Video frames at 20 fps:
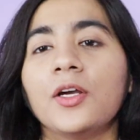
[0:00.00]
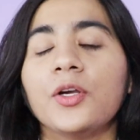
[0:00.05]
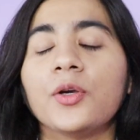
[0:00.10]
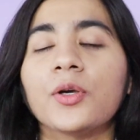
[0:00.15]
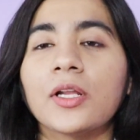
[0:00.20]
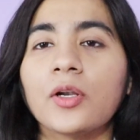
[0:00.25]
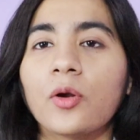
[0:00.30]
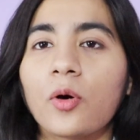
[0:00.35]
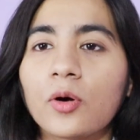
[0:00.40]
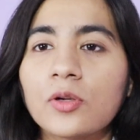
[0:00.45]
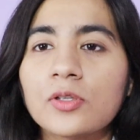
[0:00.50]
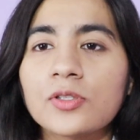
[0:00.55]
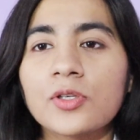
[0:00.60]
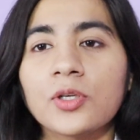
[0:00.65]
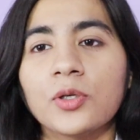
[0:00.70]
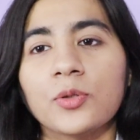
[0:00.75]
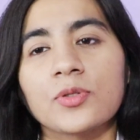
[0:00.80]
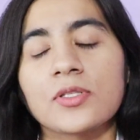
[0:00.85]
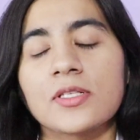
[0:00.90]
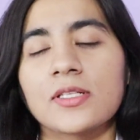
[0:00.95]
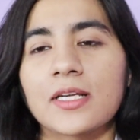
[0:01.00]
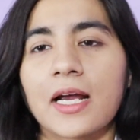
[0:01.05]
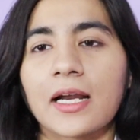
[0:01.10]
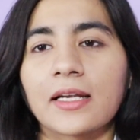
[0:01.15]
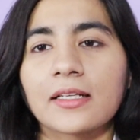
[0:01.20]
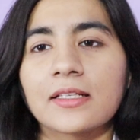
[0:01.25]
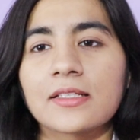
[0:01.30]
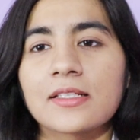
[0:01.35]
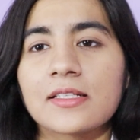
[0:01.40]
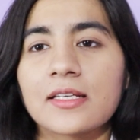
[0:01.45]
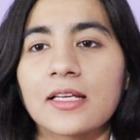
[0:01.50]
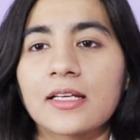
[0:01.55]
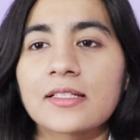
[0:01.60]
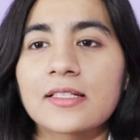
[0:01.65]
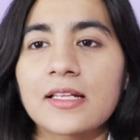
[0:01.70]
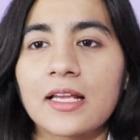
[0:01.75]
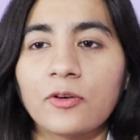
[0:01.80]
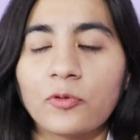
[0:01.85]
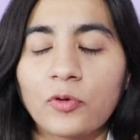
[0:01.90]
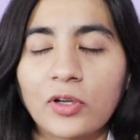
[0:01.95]
You can also use
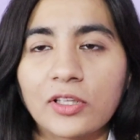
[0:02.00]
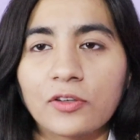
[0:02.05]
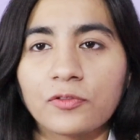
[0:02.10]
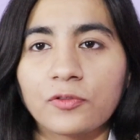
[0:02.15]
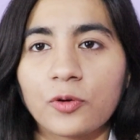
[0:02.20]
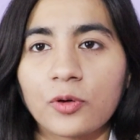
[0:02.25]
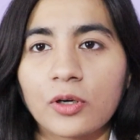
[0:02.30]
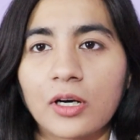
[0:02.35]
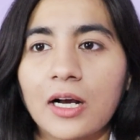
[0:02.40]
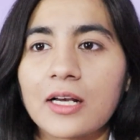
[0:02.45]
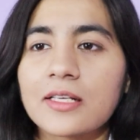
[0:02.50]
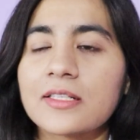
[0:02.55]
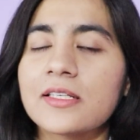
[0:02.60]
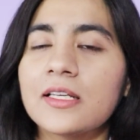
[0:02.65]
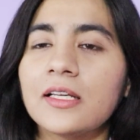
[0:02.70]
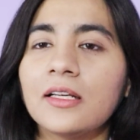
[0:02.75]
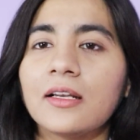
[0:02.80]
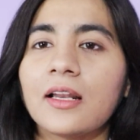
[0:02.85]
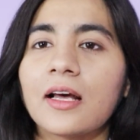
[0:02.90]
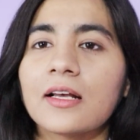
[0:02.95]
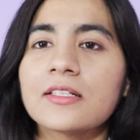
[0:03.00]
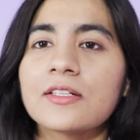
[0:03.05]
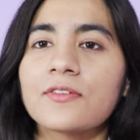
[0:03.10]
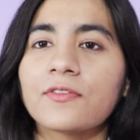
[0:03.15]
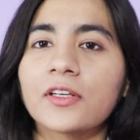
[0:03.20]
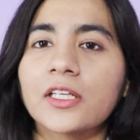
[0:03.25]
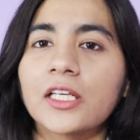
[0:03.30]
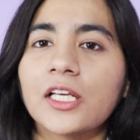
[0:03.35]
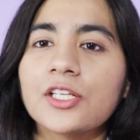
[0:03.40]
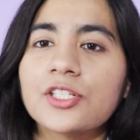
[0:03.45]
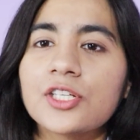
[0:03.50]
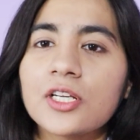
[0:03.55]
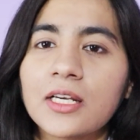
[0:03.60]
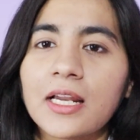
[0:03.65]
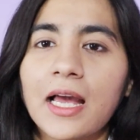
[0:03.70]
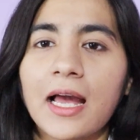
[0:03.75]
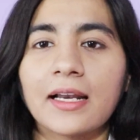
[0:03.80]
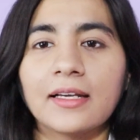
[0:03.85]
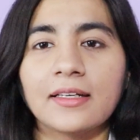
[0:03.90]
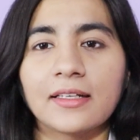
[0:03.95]
statistics in weather forecasting,
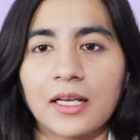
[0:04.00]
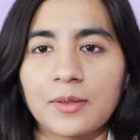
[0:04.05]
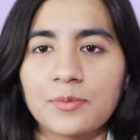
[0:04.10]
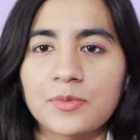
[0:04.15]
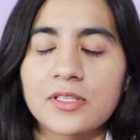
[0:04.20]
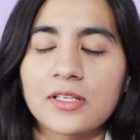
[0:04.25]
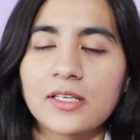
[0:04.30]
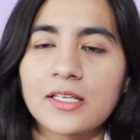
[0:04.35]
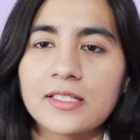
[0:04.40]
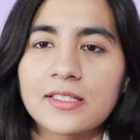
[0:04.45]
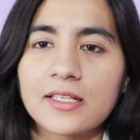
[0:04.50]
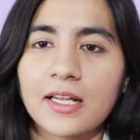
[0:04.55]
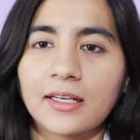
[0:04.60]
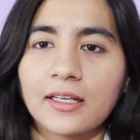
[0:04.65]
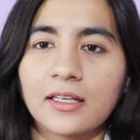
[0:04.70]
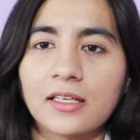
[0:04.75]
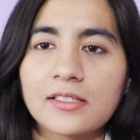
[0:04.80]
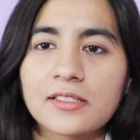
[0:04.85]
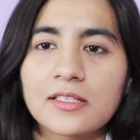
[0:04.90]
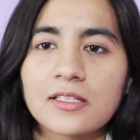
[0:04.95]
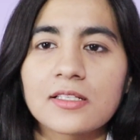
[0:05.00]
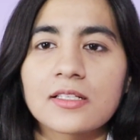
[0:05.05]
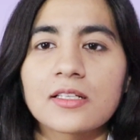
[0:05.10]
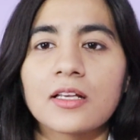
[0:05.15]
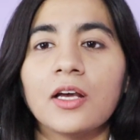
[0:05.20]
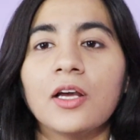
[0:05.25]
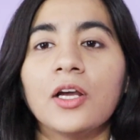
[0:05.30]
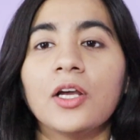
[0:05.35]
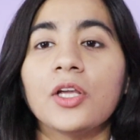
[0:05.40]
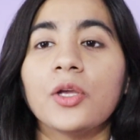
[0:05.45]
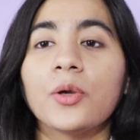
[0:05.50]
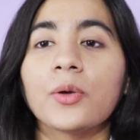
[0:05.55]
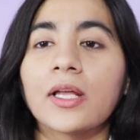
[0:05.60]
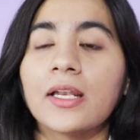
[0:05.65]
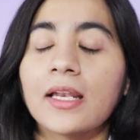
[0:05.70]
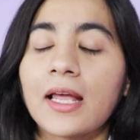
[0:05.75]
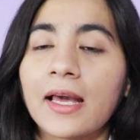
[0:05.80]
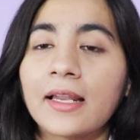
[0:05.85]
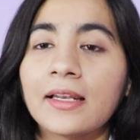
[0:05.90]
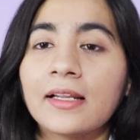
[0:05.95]
classification and time series analysis. You
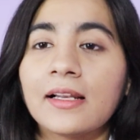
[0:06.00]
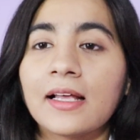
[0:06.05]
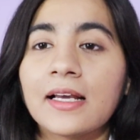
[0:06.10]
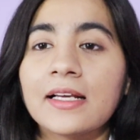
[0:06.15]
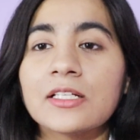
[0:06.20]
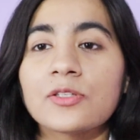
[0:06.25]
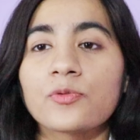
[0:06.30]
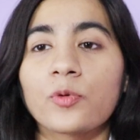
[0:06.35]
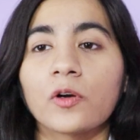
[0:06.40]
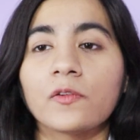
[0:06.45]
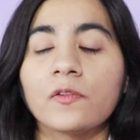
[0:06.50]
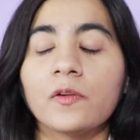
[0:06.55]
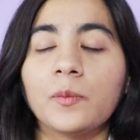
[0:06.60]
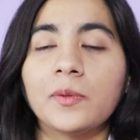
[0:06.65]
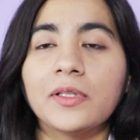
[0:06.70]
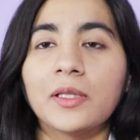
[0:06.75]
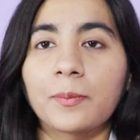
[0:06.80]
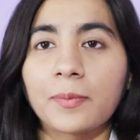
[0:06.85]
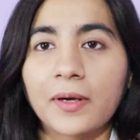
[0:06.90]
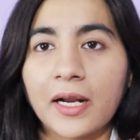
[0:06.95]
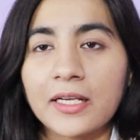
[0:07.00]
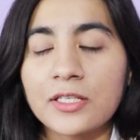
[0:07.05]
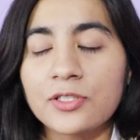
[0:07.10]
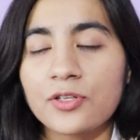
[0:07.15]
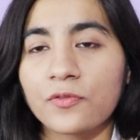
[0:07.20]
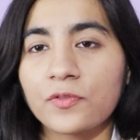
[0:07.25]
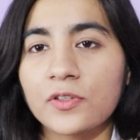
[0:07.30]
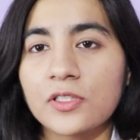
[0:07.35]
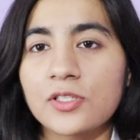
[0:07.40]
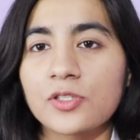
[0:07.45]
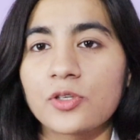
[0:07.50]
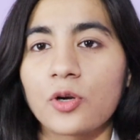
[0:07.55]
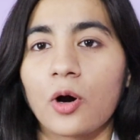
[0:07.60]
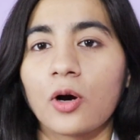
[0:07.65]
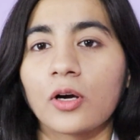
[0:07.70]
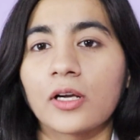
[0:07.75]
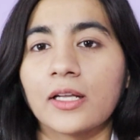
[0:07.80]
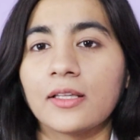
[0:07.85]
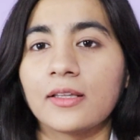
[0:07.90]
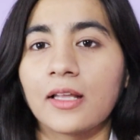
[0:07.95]
can analyze what will be the price of a
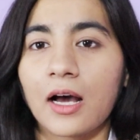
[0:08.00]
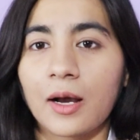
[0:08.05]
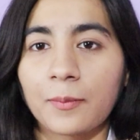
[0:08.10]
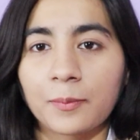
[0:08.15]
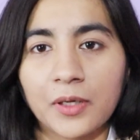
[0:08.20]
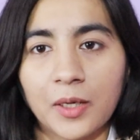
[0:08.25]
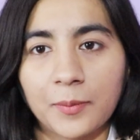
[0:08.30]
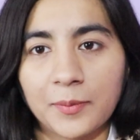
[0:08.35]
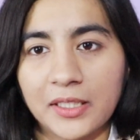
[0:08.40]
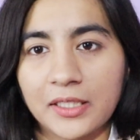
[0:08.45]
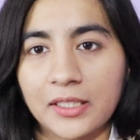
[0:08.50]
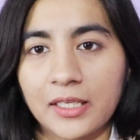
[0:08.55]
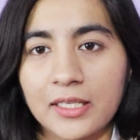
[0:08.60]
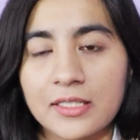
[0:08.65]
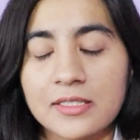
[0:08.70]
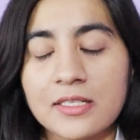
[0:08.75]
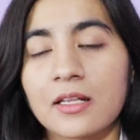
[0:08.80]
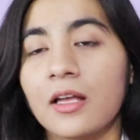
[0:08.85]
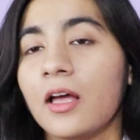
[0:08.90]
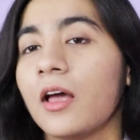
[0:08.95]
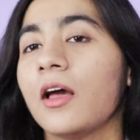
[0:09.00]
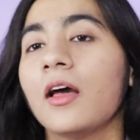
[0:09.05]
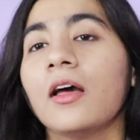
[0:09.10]
stock in the upcoming days.